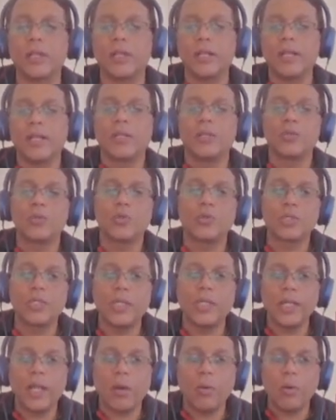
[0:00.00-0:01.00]
So
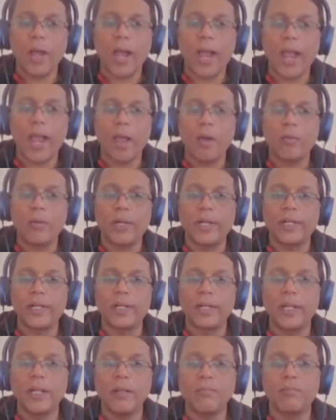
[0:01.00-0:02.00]
see, now I have
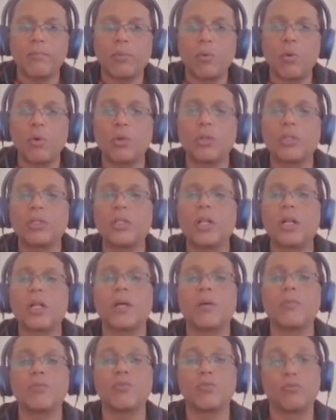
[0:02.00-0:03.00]
written both the
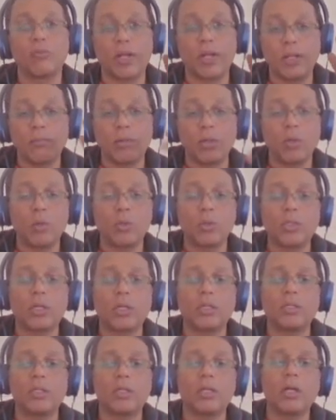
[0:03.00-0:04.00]
terms one below the
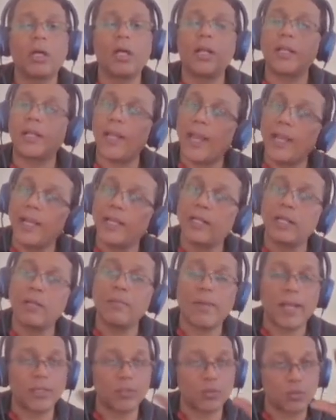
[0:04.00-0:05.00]
other. Like
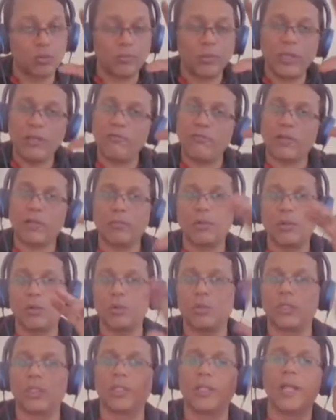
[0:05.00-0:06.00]
term has to be one
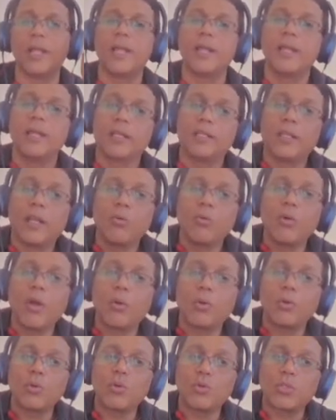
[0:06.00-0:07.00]
below the other. Now we
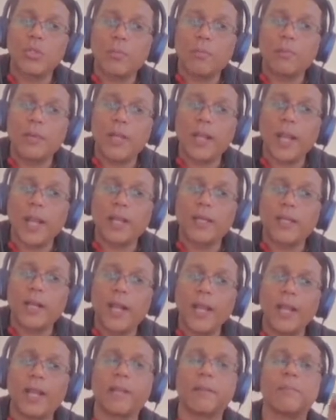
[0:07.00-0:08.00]
have to subtract,
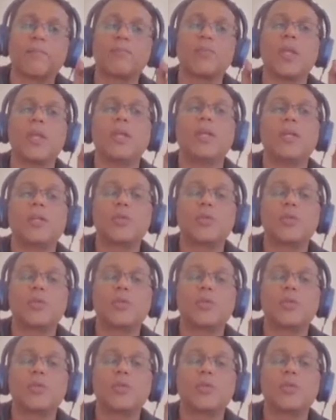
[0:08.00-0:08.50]
right?